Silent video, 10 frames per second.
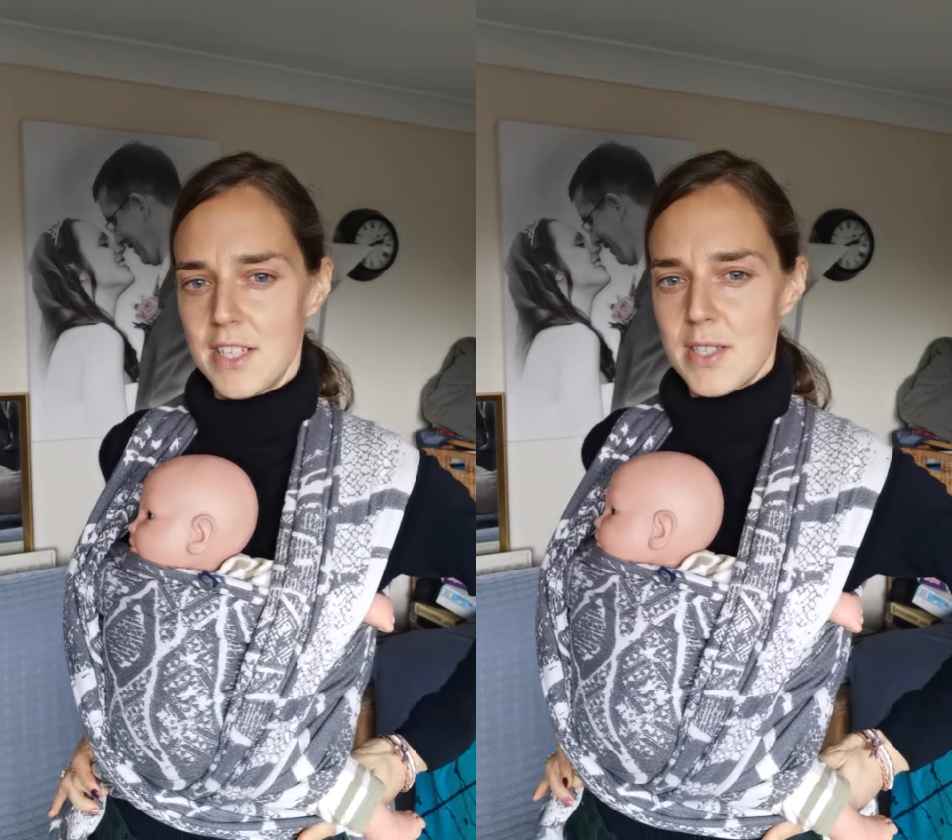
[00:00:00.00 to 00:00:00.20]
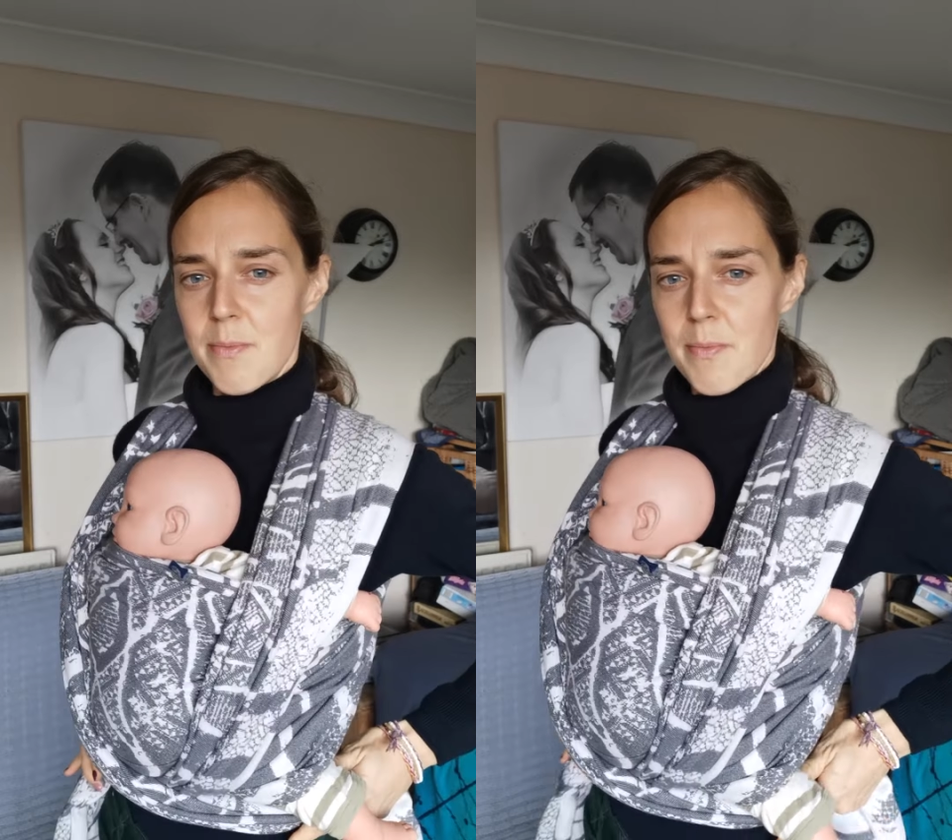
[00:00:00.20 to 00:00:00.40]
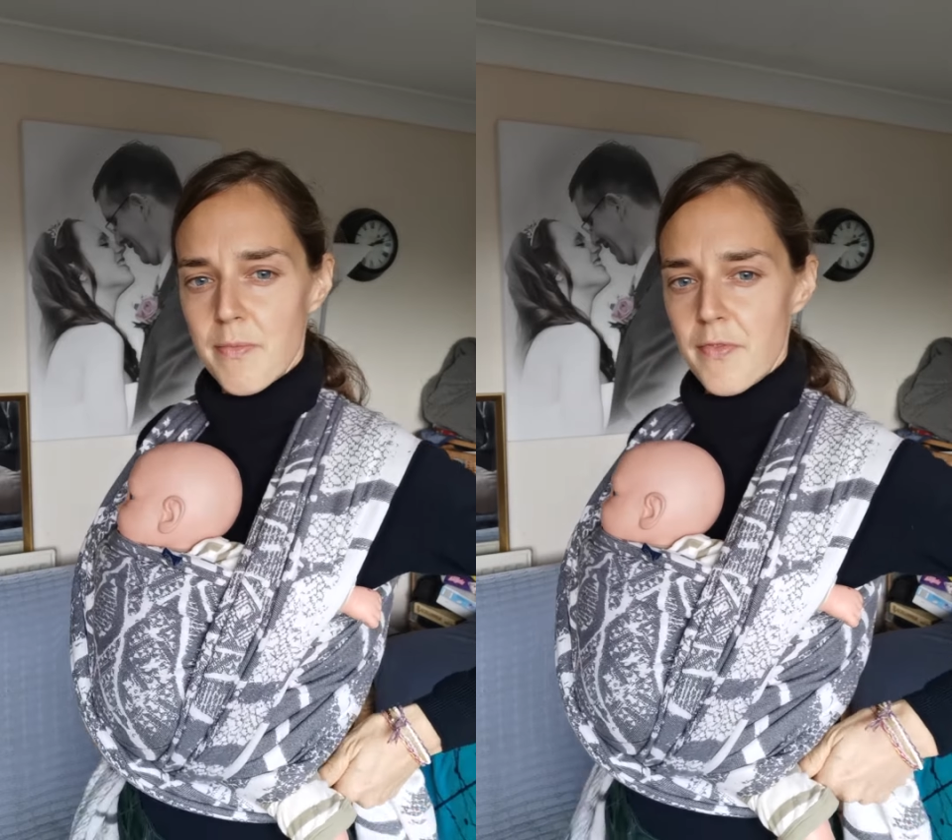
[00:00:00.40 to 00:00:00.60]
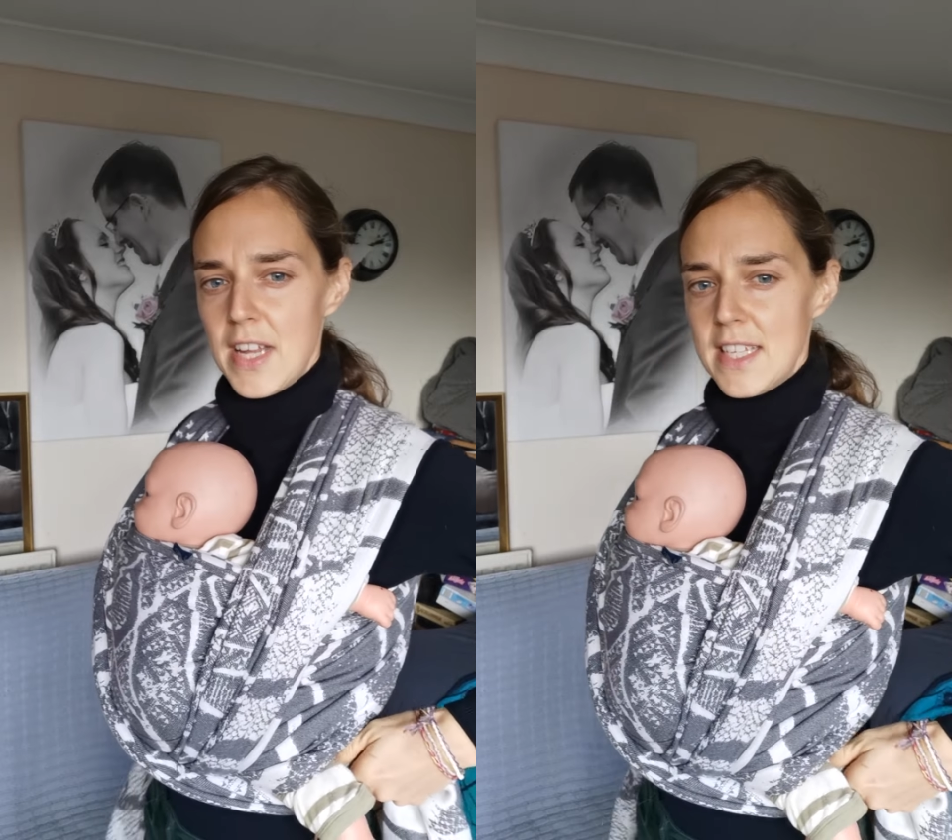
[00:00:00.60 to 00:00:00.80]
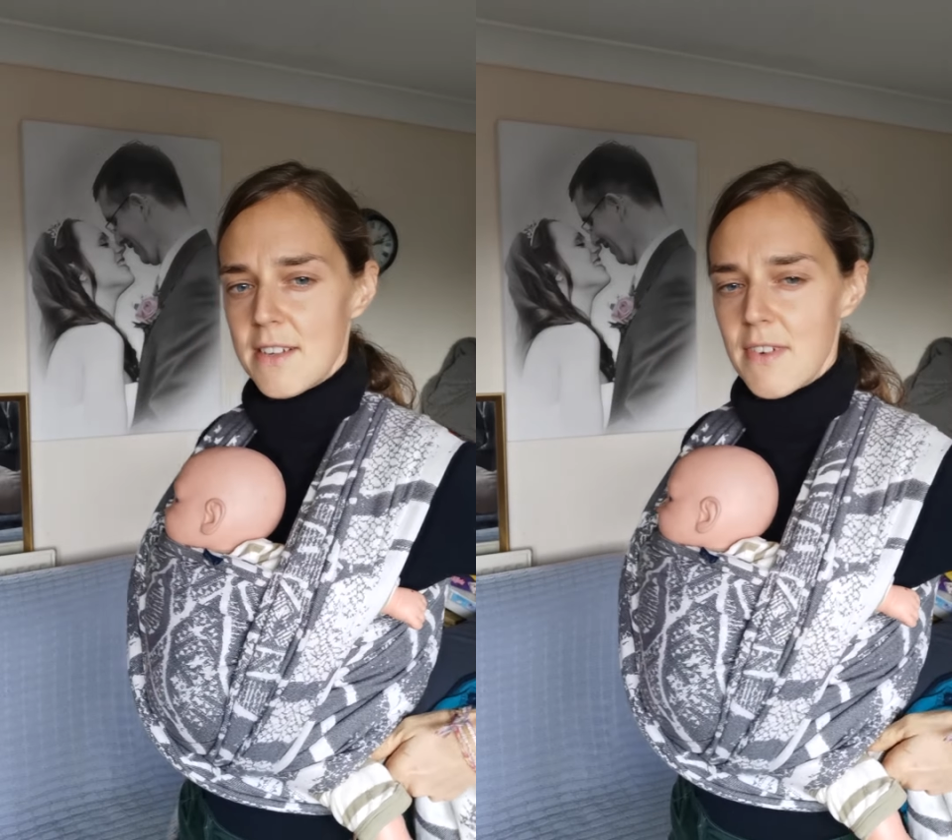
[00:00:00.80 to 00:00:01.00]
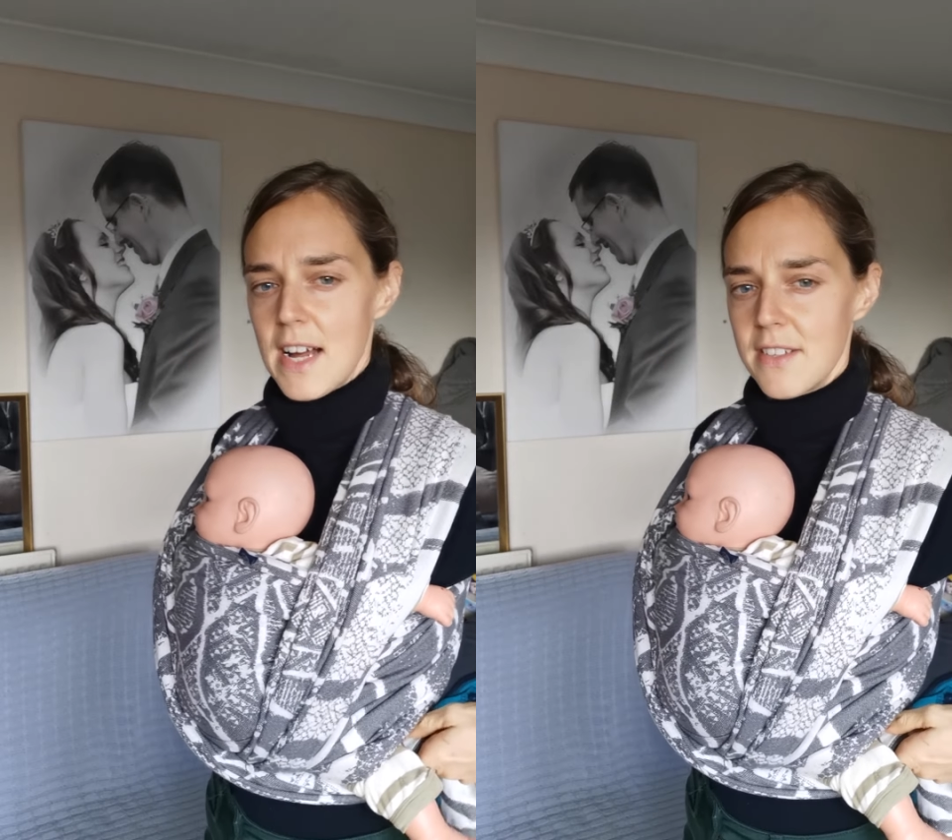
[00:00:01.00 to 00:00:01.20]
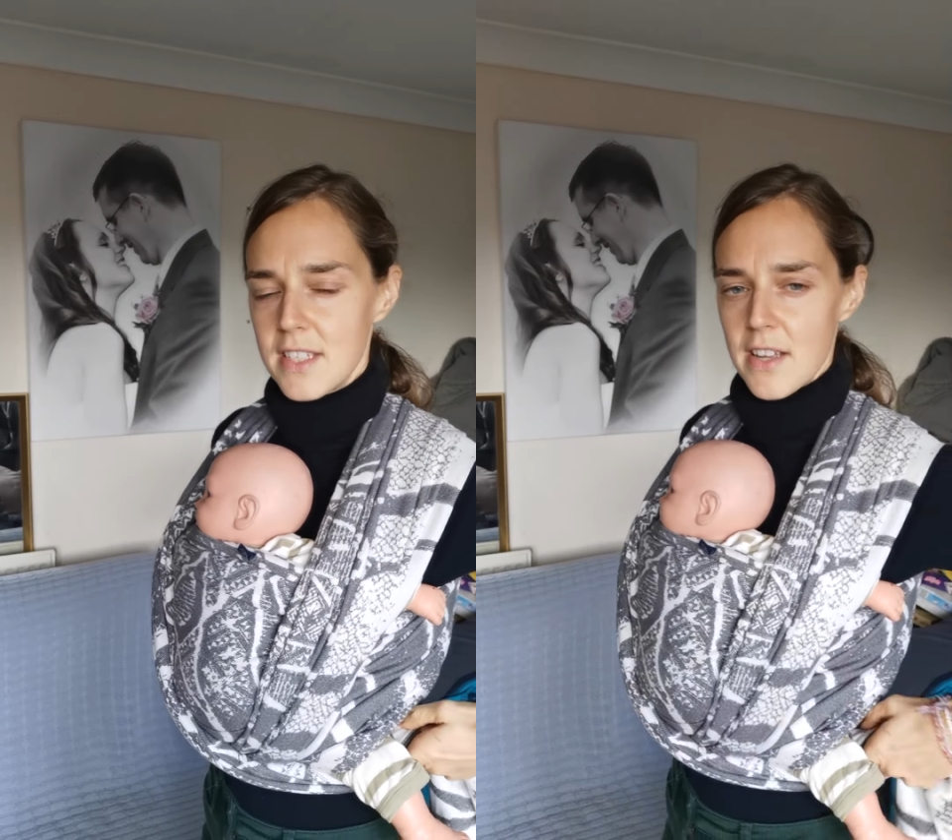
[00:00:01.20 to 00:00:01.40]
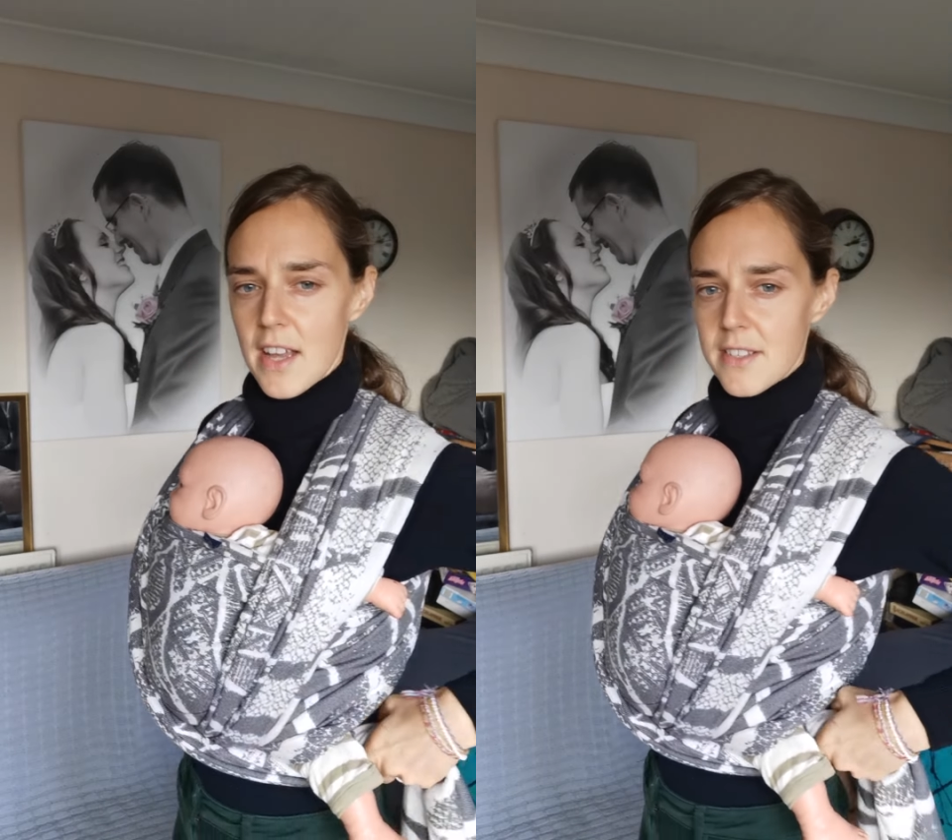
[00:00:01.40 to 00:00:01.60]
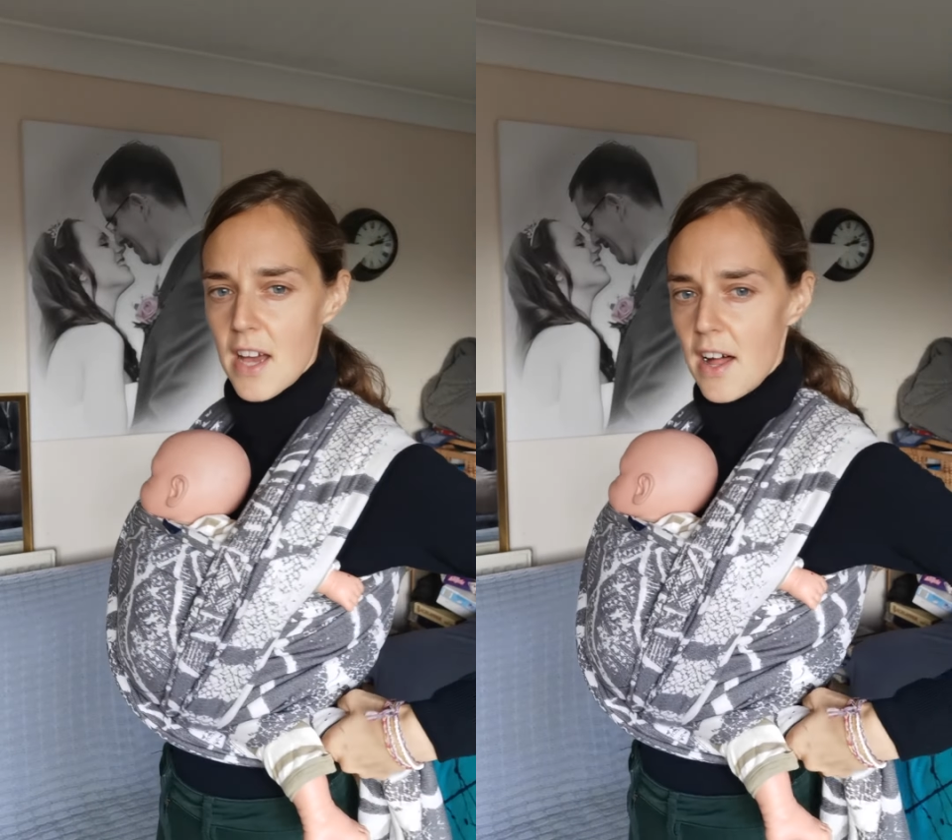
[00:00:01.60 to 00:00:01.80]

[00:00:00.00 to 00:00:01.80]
then just feed it round so it goes